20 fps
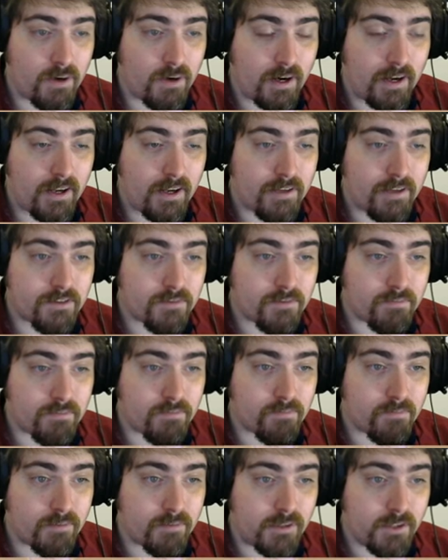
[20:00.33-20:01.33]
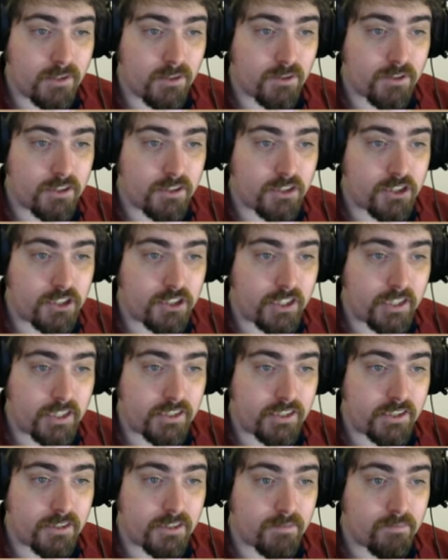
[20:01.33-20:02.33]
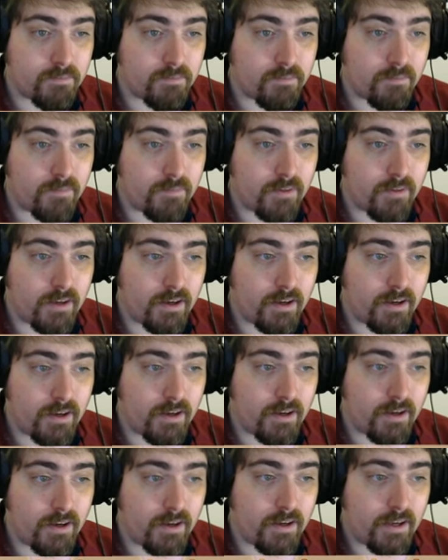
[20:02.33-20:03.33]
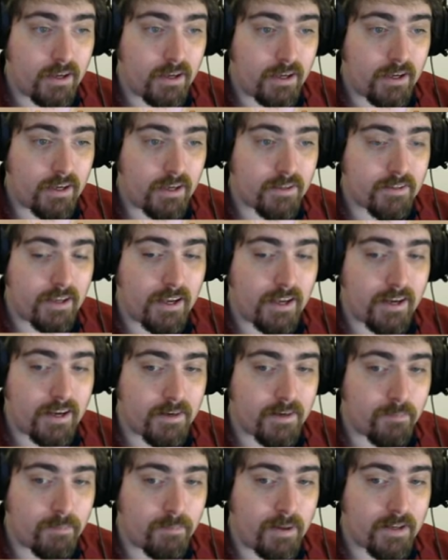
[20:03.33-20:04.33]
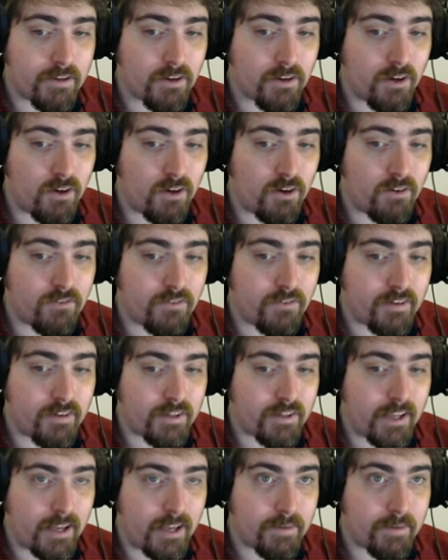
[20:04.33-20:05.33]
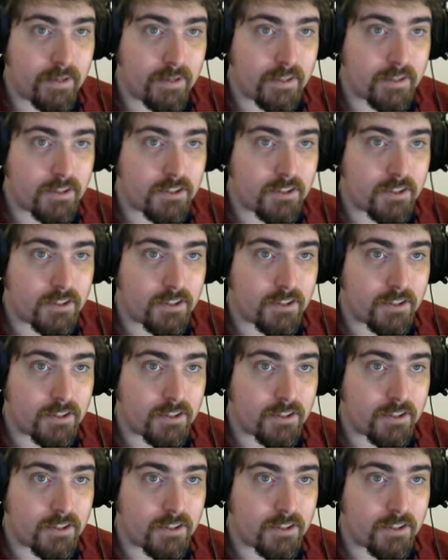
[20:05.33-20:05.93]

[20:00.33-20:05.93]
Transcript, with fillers: has lost his shield, he's taken a bit of damage.